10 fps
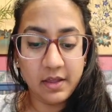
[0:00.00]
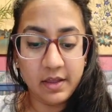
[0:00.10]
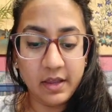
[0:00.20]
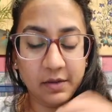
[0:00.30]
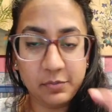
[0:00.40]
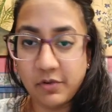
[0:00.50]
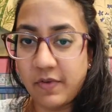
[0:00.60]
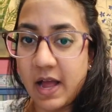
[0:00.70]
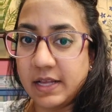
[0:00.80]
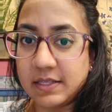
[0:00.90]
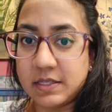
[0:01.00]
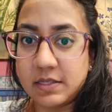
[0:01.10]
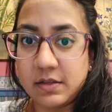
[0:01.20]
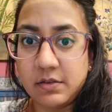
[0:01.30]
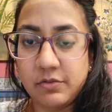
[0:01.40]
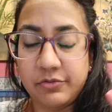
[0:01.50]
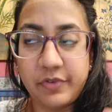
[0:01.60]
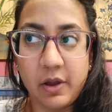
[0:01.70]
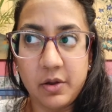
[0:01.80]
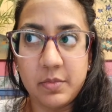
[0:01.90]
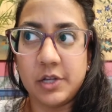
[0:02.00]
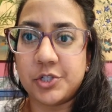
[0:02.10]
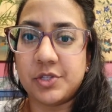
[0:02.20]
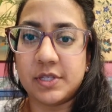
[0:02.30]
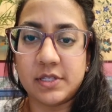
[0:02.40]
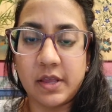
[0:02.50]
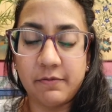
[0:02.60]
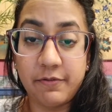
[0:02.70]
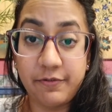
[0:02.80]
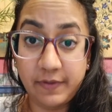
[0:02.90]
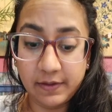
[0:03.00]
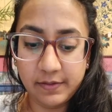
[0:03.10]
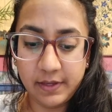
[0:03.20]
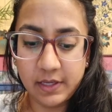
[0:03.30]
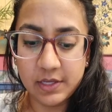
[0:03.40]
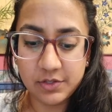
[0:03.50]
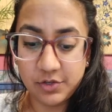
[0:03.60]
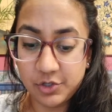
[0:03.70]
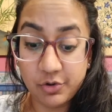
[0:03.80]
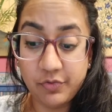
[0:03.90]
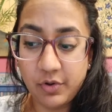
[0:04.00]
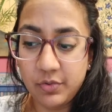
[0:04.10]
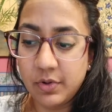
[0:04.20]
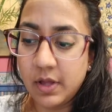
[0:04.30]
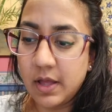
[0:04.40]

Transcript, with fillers: It provides very much the same feeling as the Jowo.